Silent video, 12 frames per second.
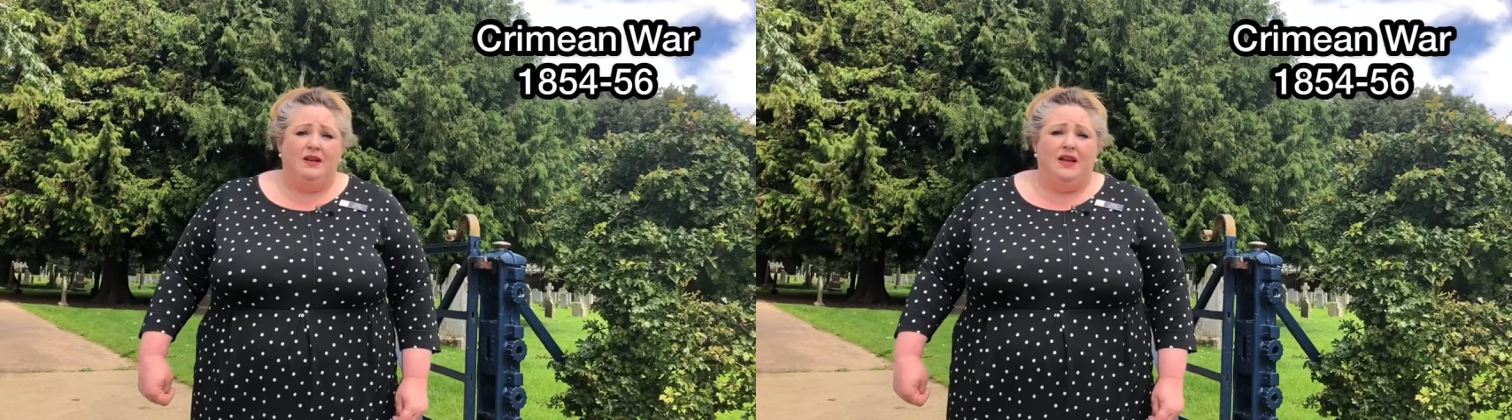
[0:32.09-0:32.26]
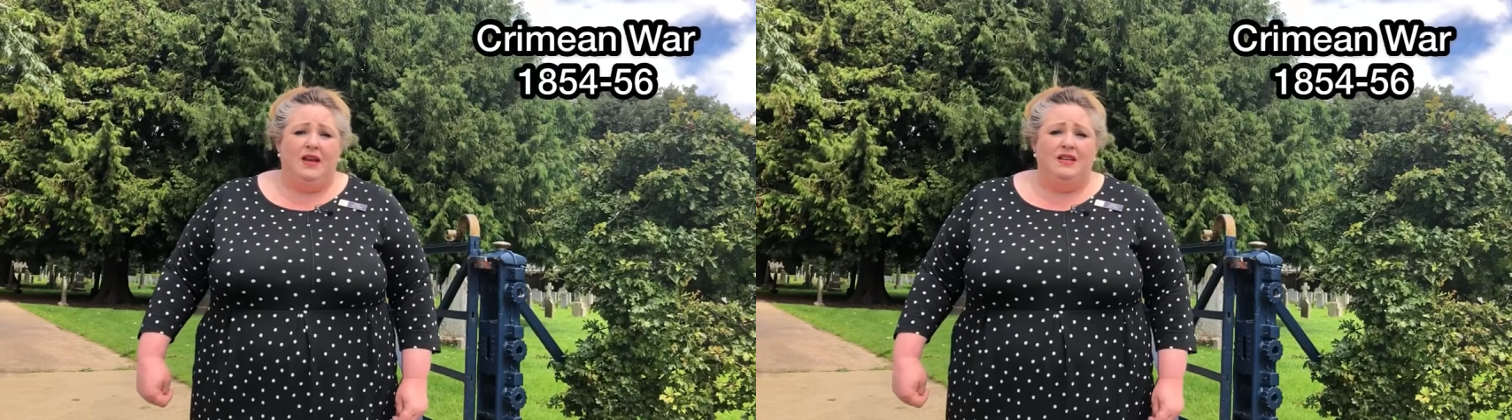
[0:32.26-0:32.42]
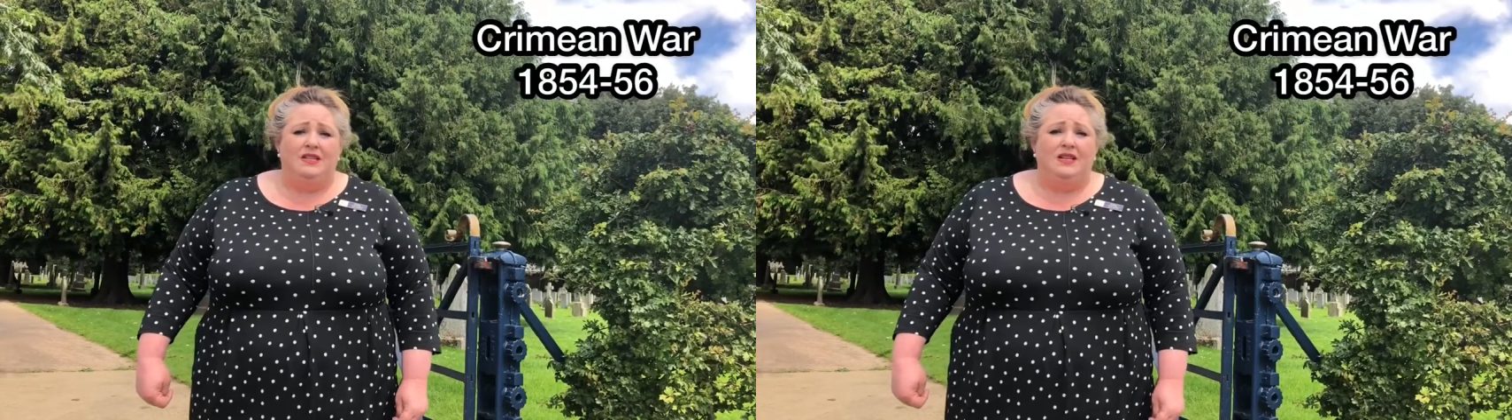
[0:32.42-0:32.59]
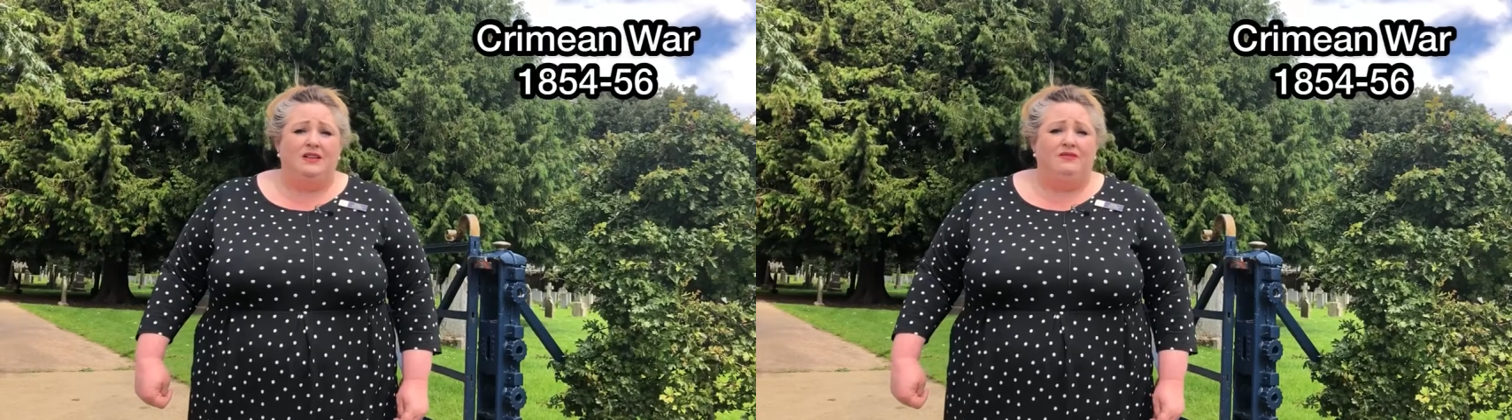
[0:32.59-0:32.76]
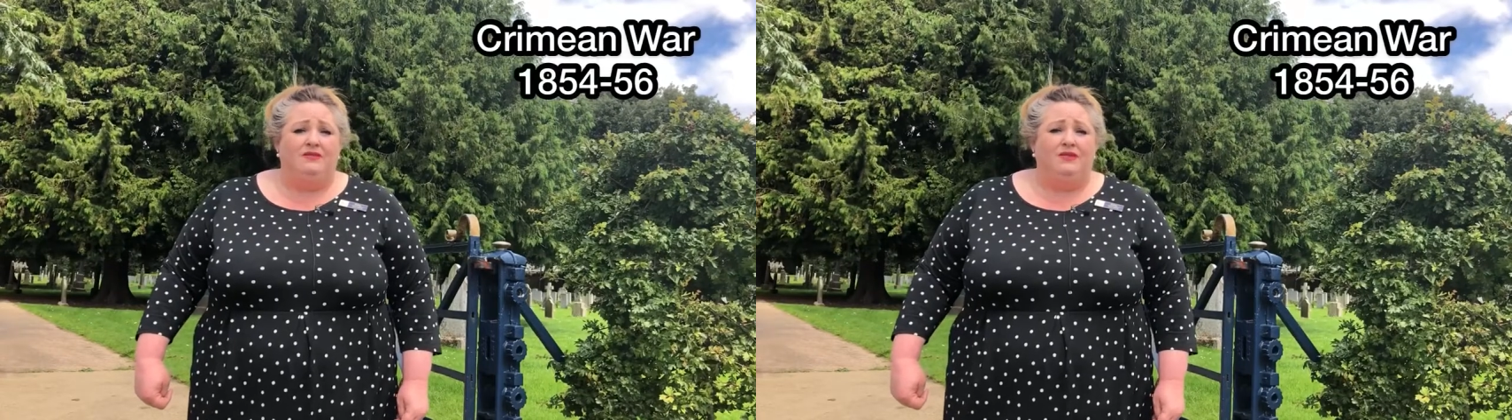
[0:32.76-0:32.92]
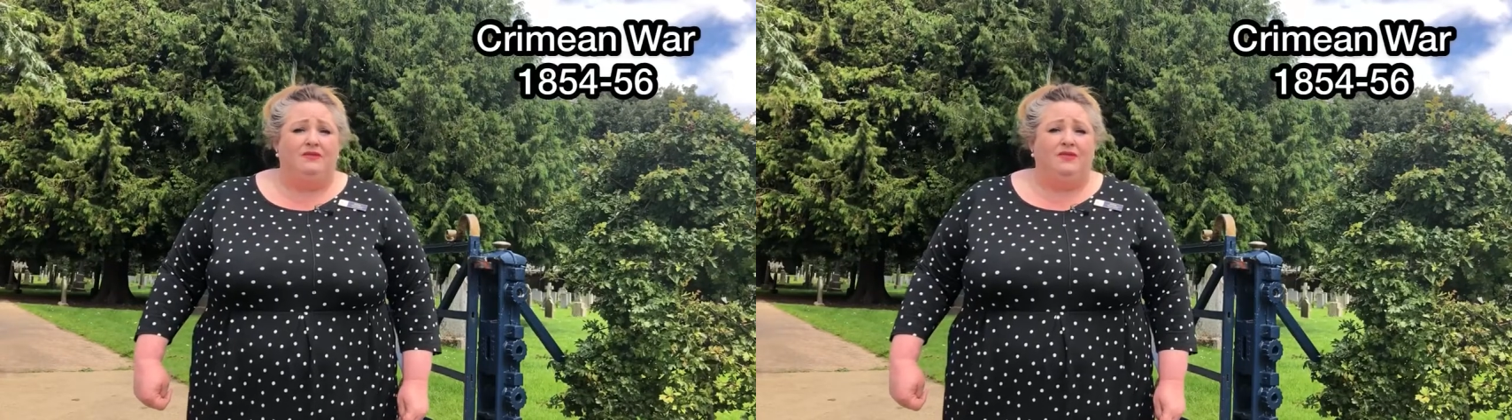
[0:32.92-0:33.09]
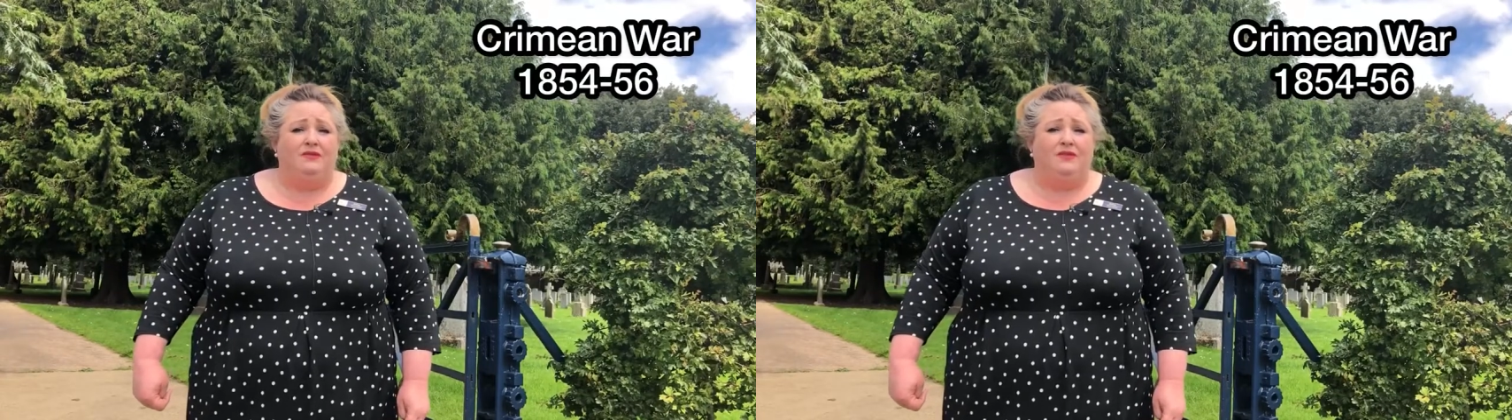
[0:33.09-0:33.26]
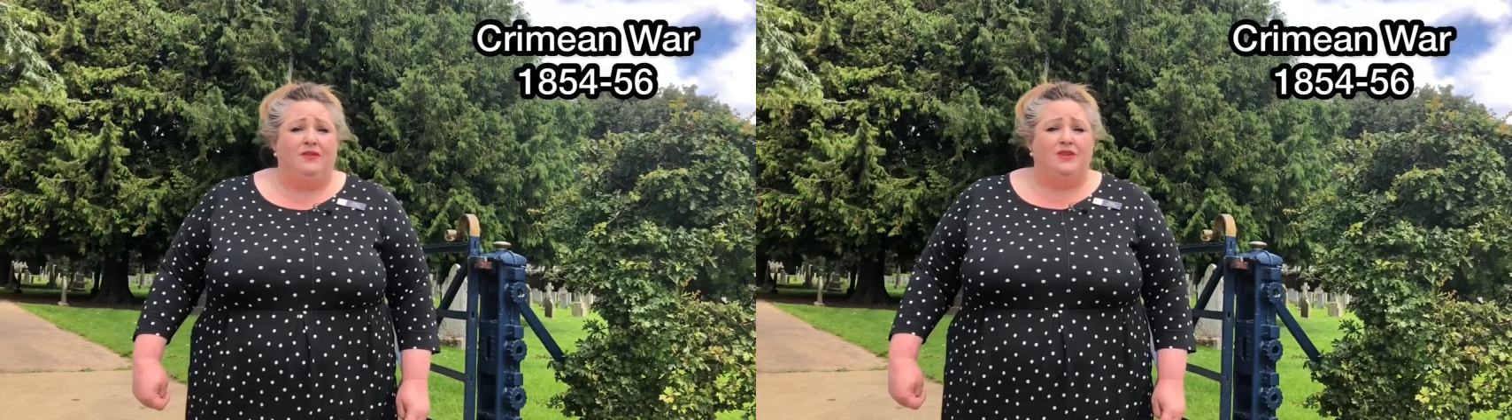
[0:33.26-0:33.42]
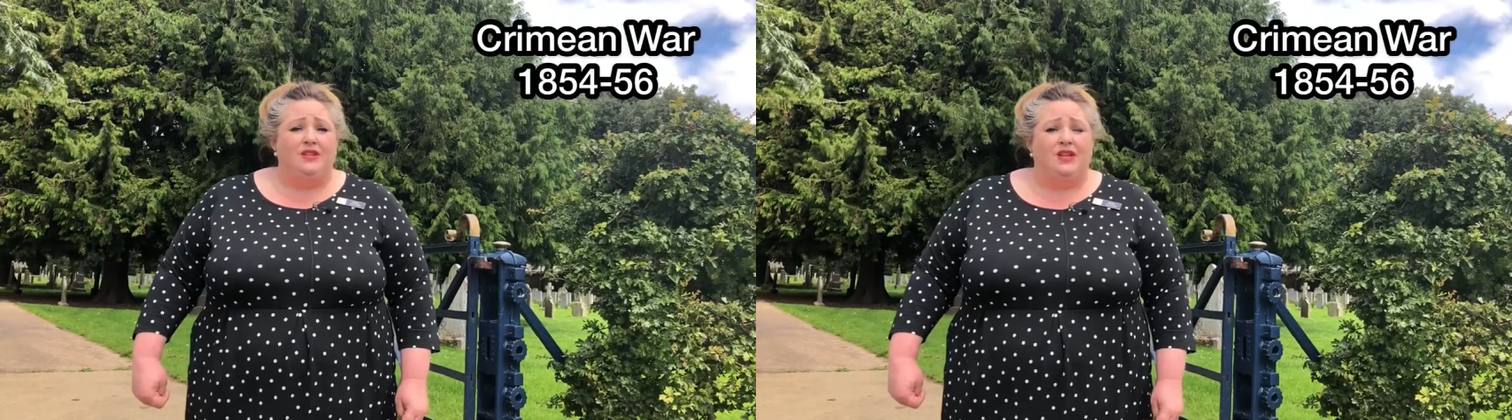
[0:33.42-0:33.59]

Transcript: 1854 to